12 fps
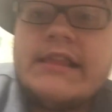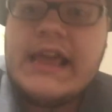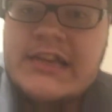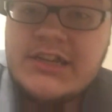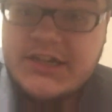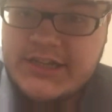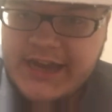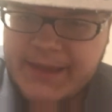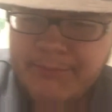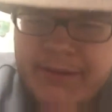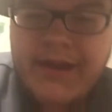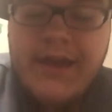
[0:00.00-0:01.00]

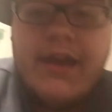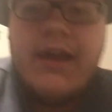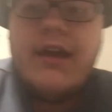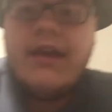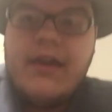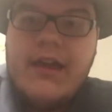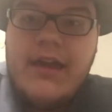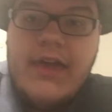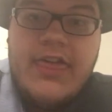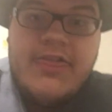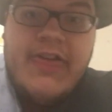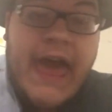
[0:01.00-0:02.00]
relationship
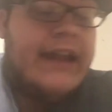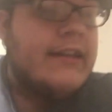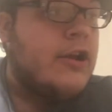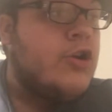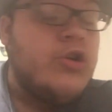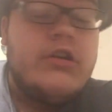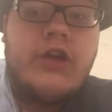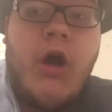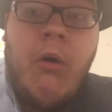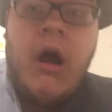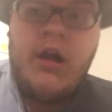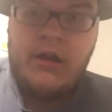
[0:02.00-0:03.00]
that could
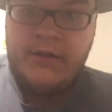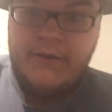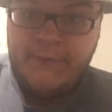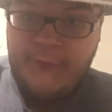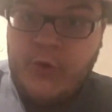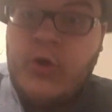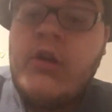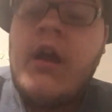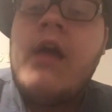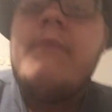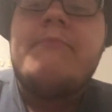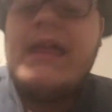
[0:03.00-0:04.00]
go on
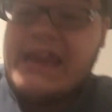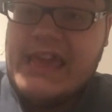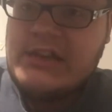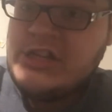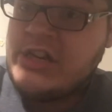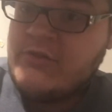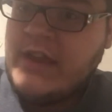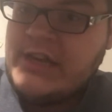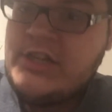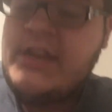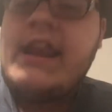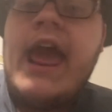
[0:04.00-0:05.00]
for many a
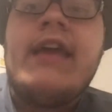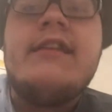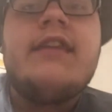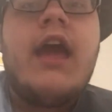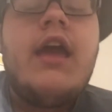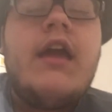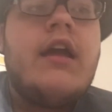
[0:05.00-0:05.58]
generation and